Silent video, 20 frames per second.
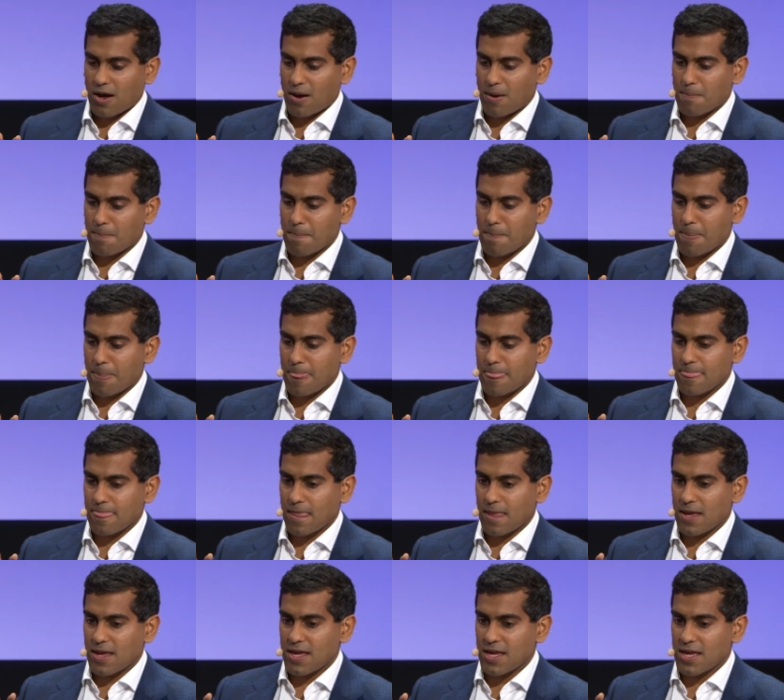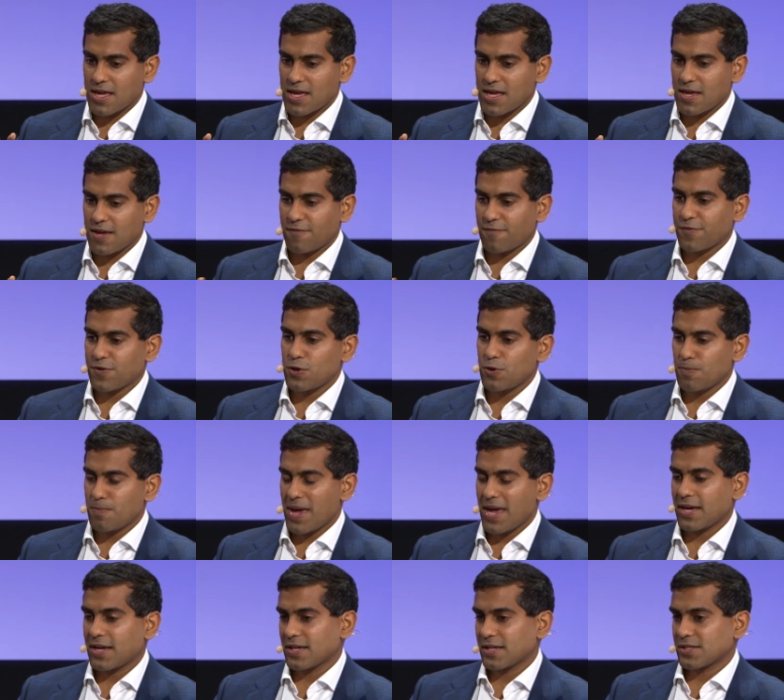um, if you
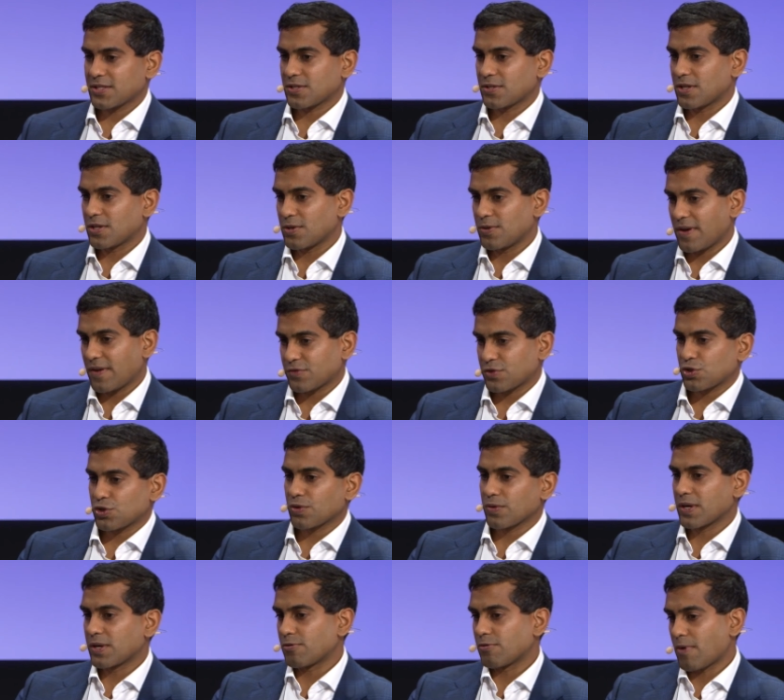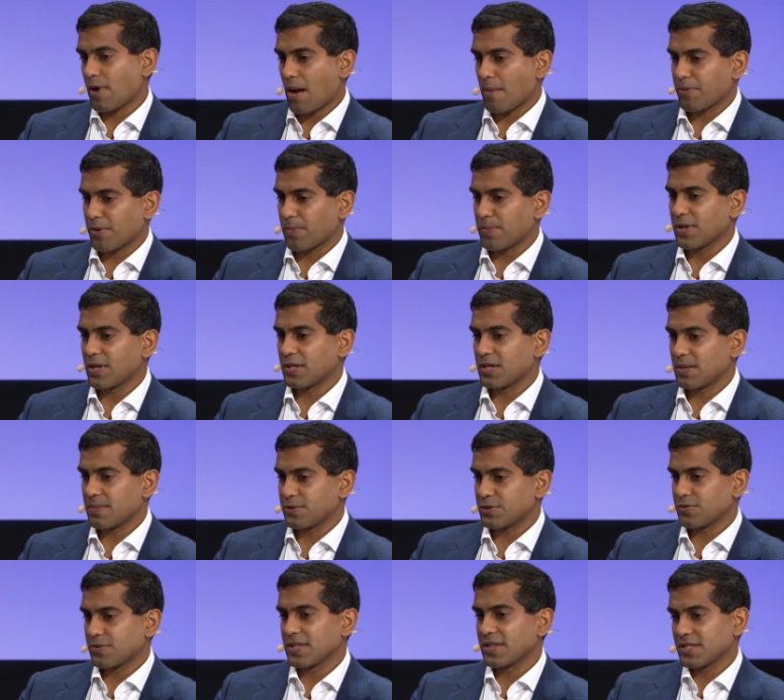make it so that you have true interoperability
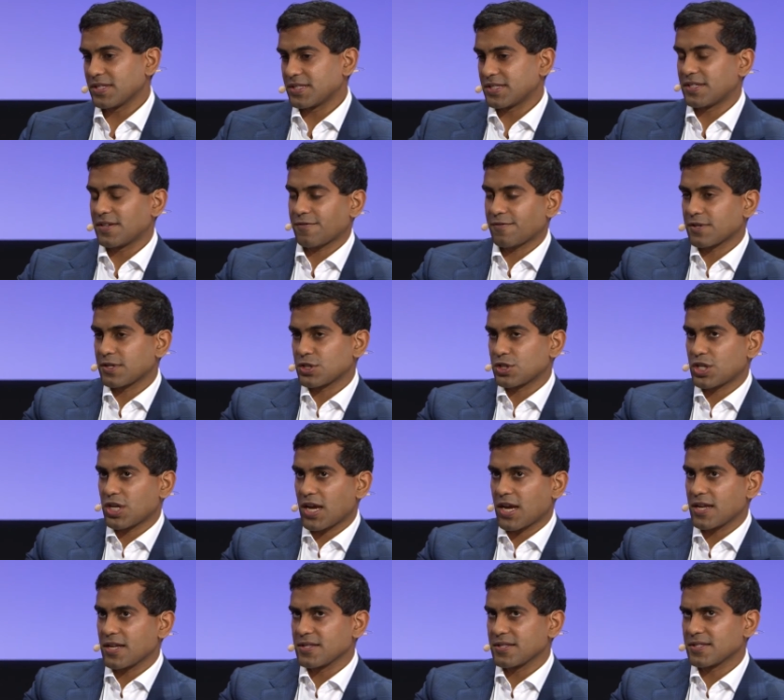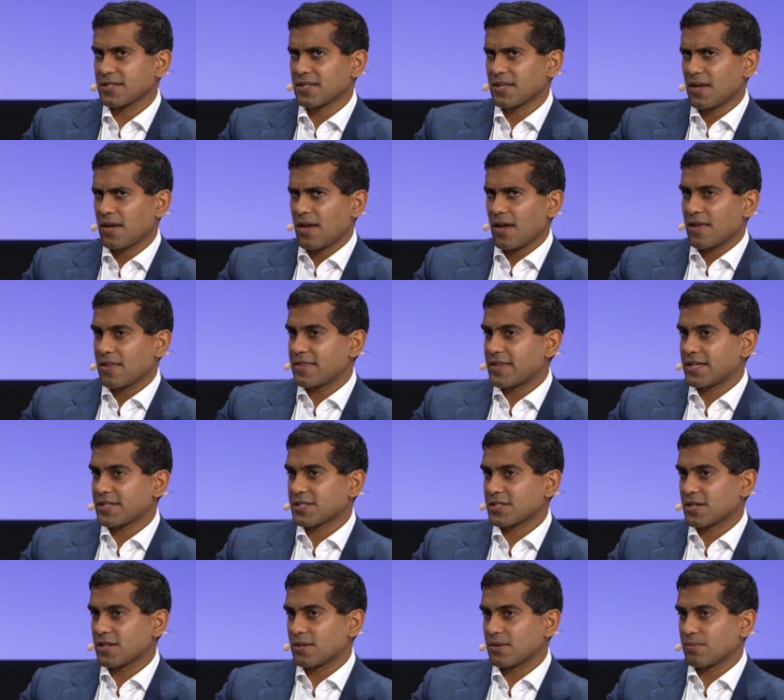between these different chains,
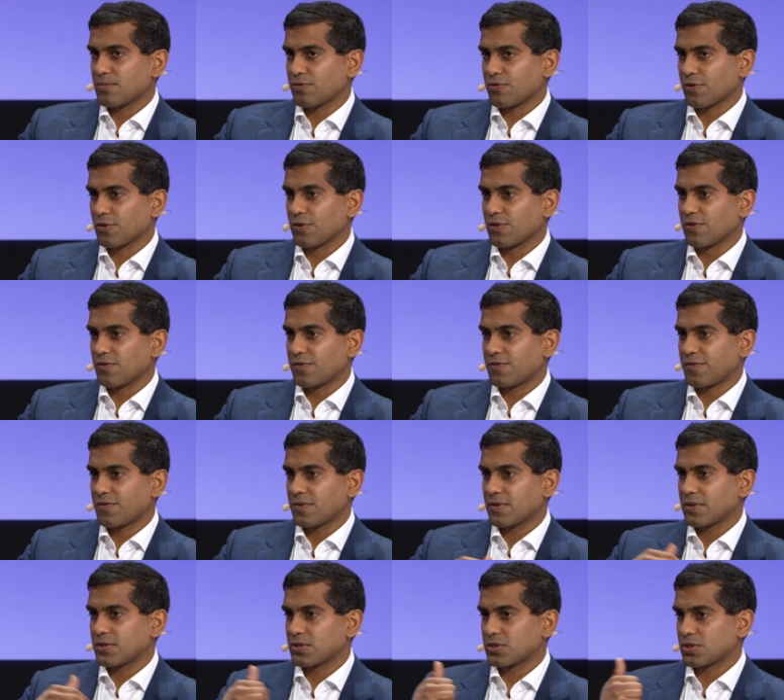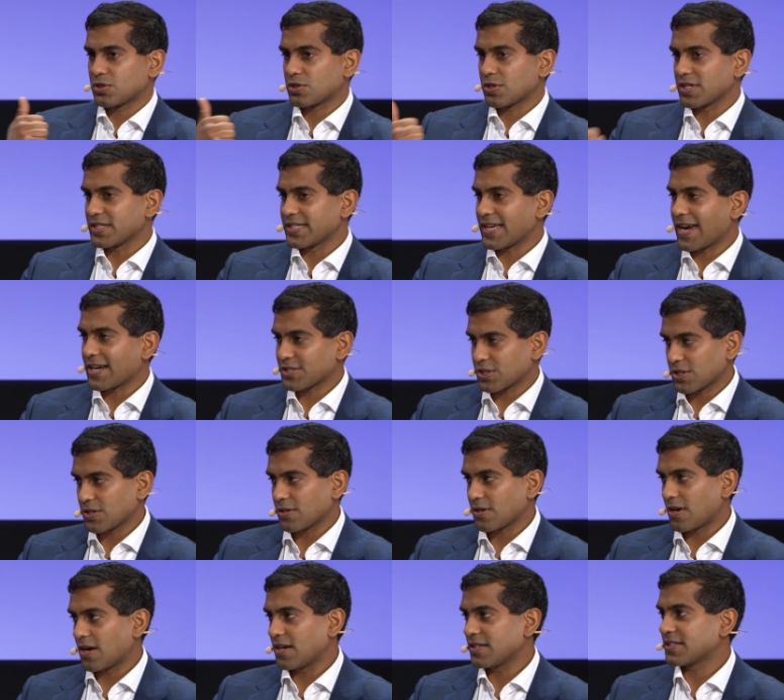that's going to improve
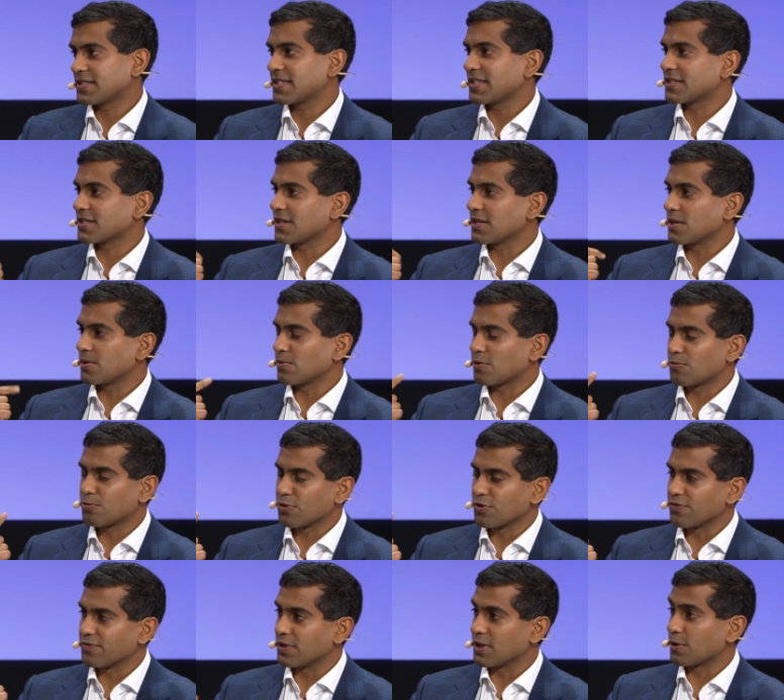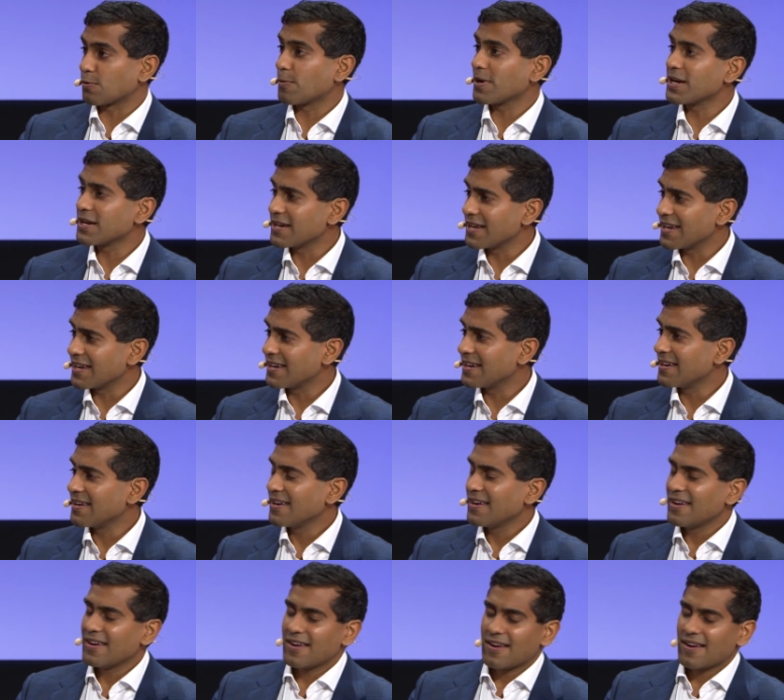transaction costs. That's going to improve liquidity.